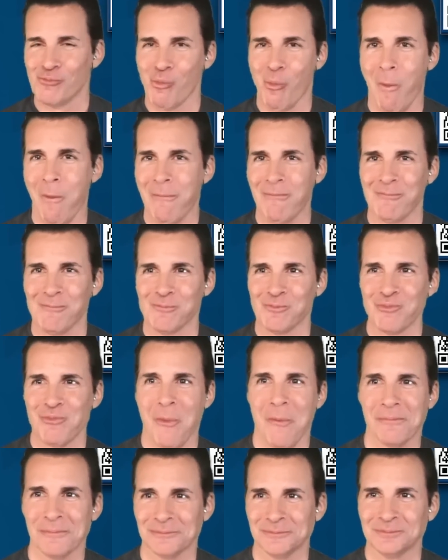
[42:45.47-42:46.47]
But these are
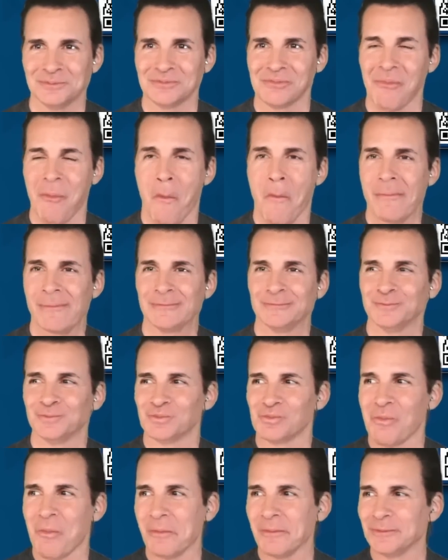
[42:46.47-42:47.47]
not,
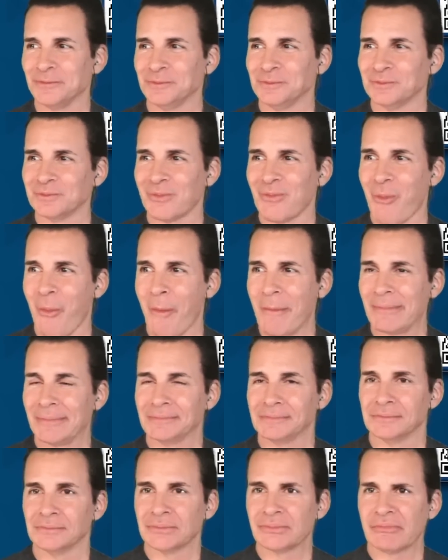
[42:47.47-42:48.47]
these are not
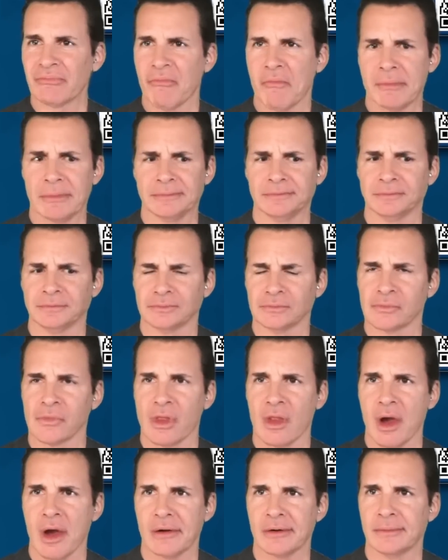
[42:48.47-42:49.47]
uh, something
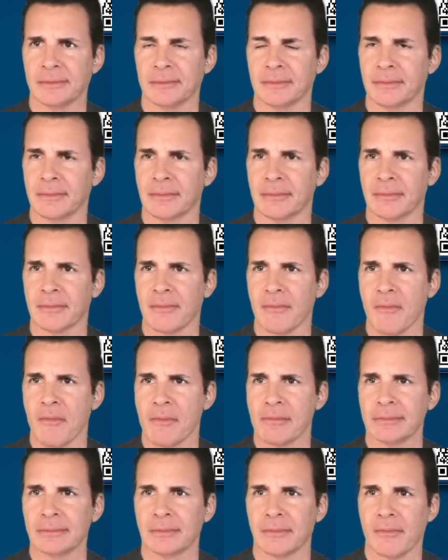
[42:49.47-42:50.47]
that's made up in the
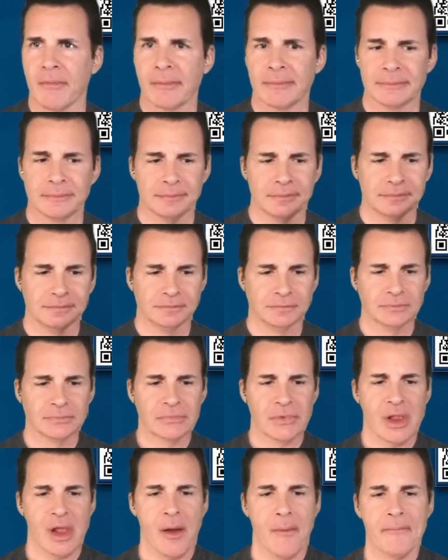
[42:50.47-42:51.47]
studio. These were tapes that
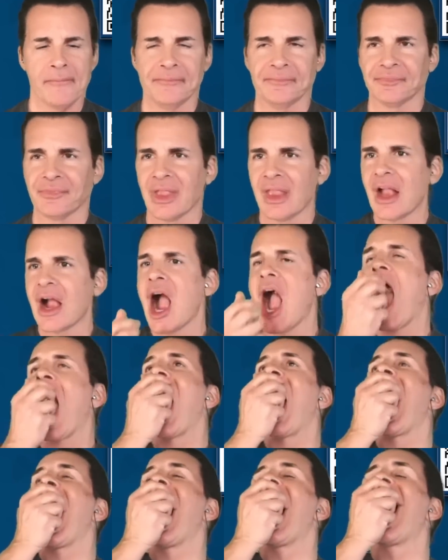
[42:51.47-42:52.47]
were taken, and
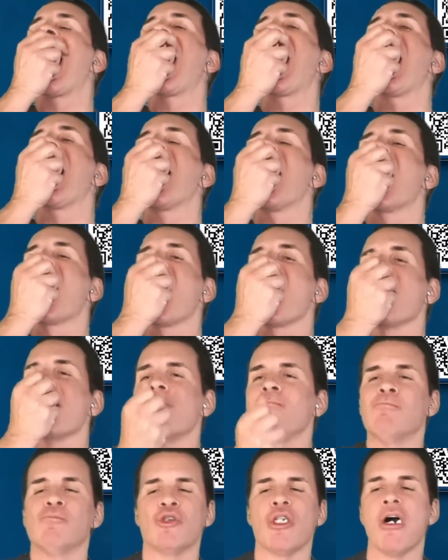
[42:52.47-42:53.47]
uh,
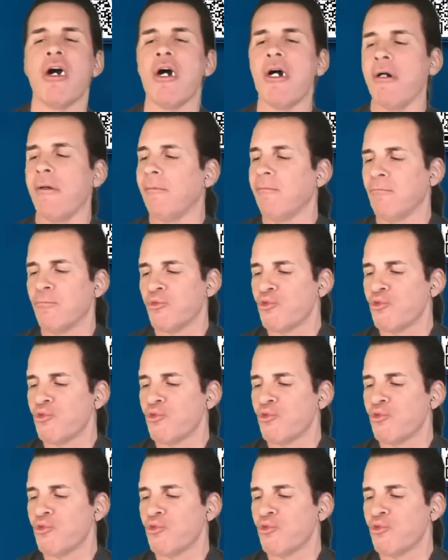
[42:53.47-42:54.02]
Catherine oh.